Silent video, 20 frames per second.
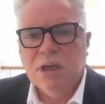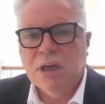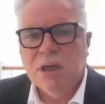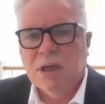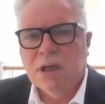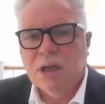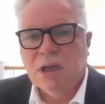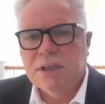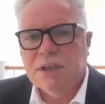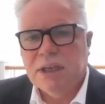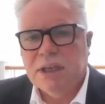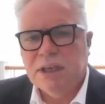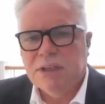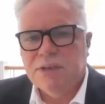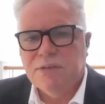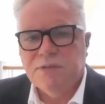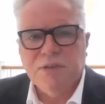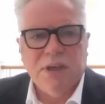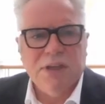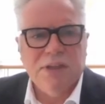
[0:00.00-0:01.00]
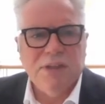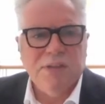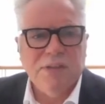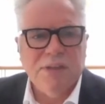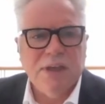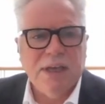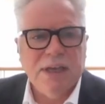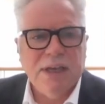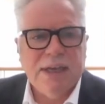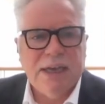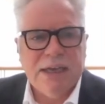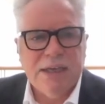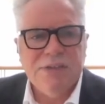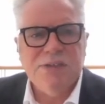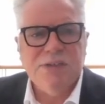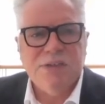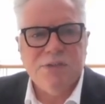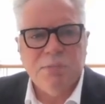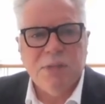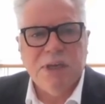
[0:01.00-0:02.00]
identify that a case
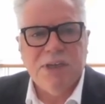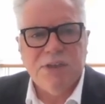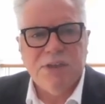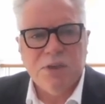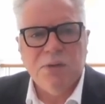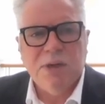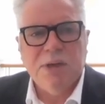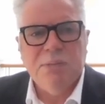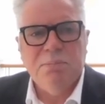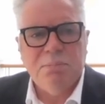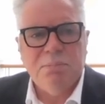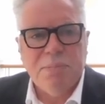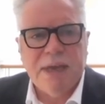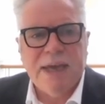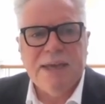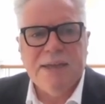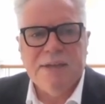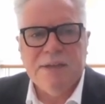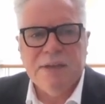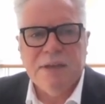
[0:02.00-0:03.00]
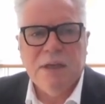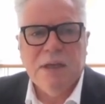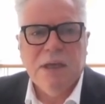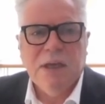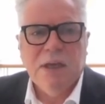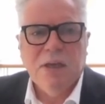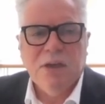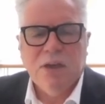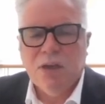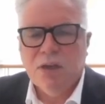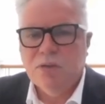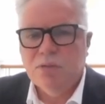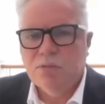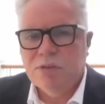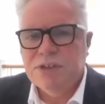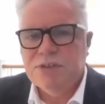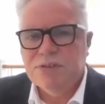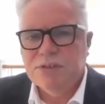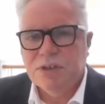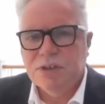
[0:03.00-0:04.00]
is made to embed
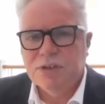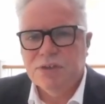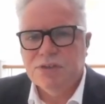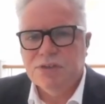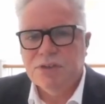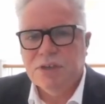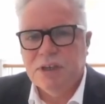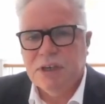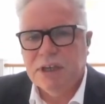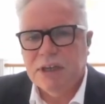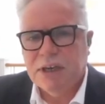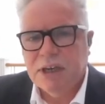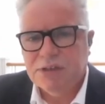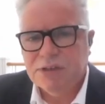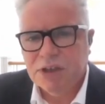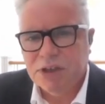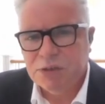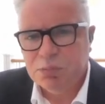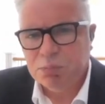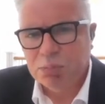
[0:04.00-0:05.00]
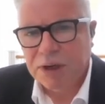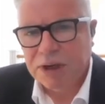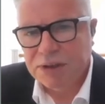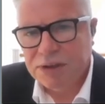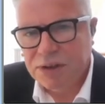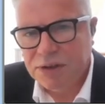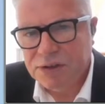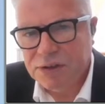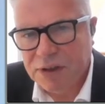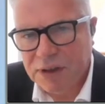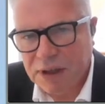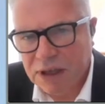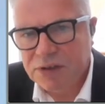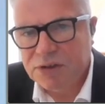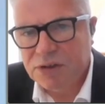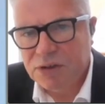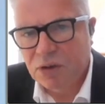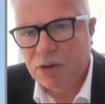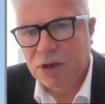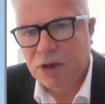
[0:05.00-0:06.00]
research in NHS practice, and that's
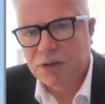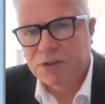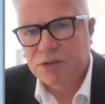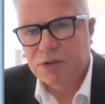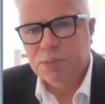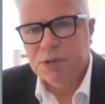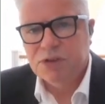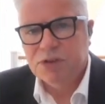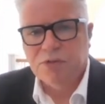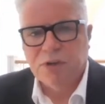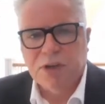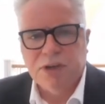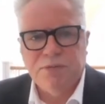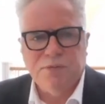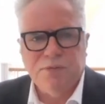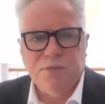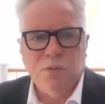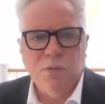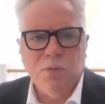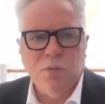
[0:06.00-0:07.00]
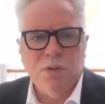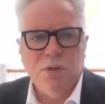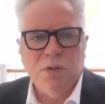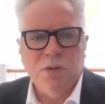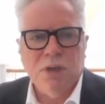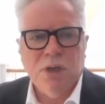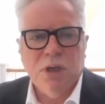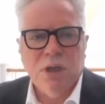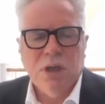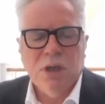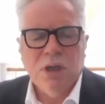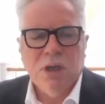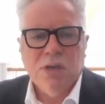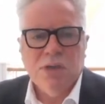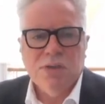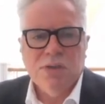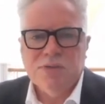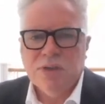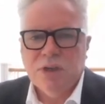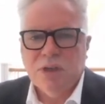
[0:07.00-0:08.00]
not going to be straightforward.
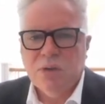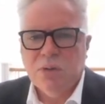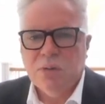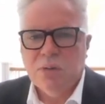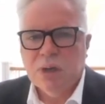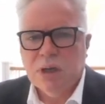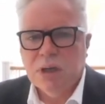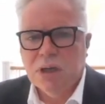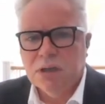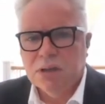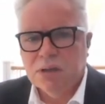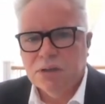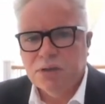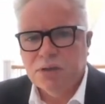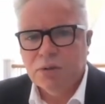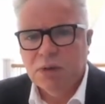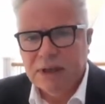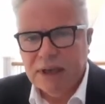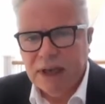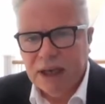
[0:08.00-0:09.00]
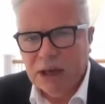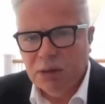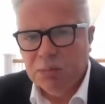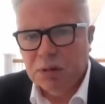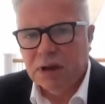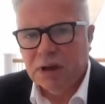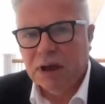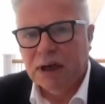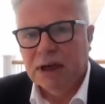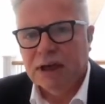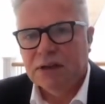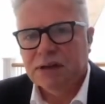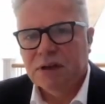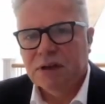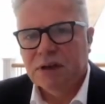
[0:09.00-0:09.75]
So to enable that,